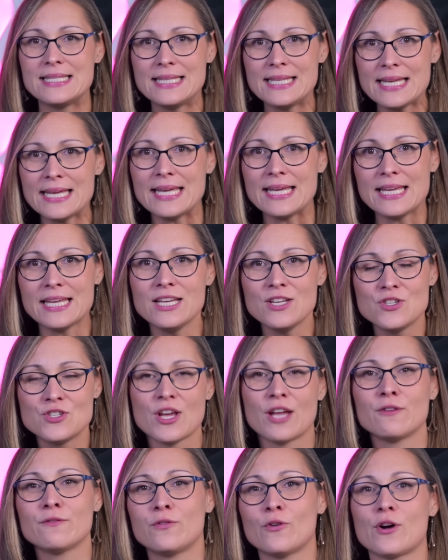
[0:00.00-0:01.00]
the
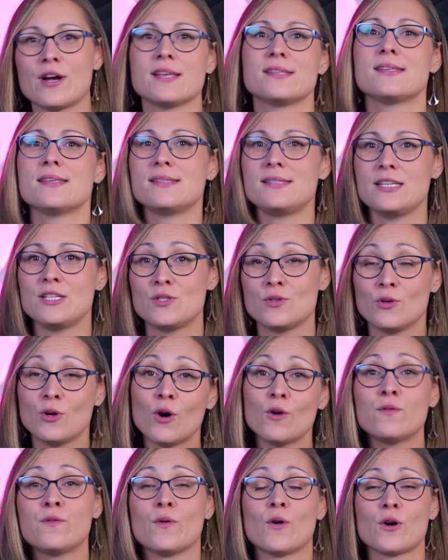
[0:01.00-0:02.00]
Gen 4 SSD to
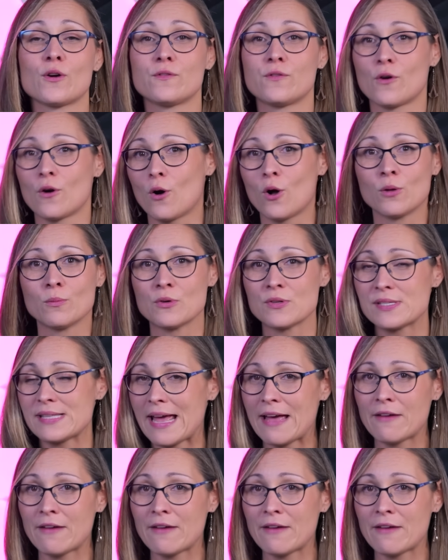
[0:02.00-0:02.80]
go for almost